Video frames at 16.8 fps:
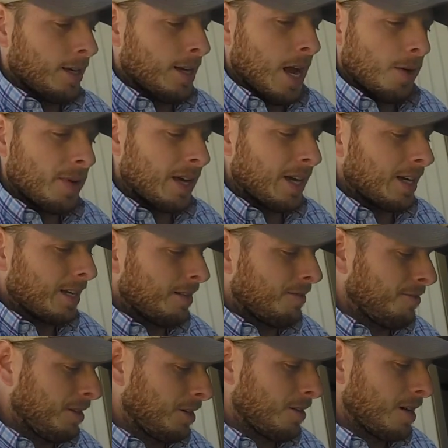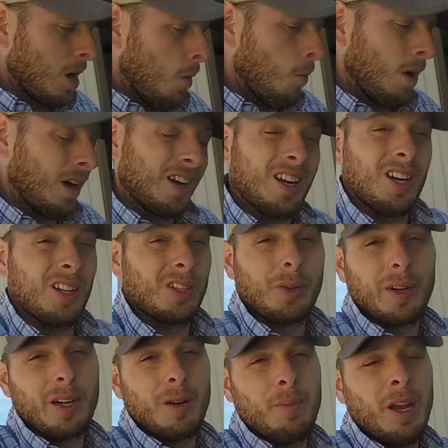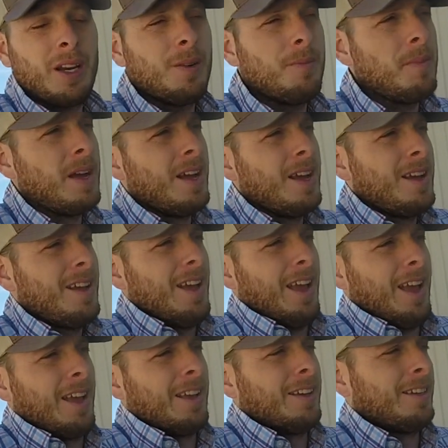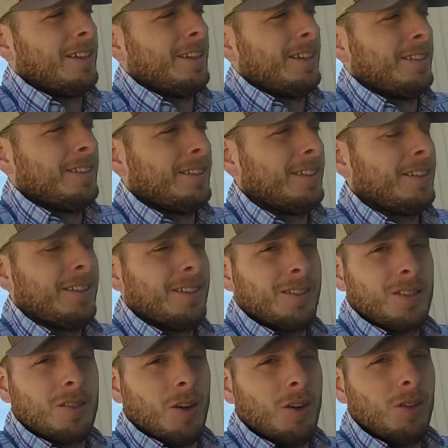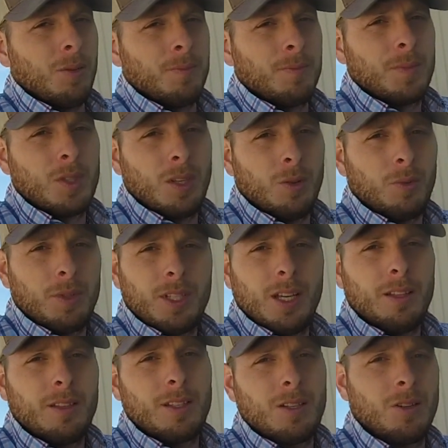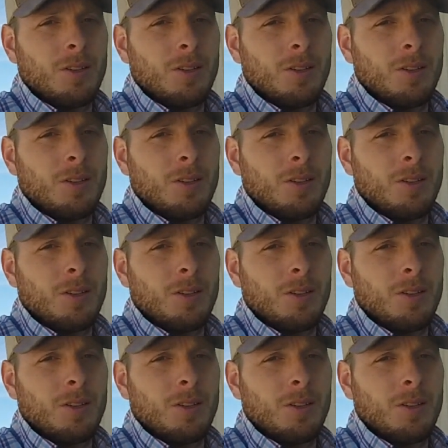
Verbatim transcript: and now we gotta figure out what color we're gonna paint them and then install them. So we'll see how this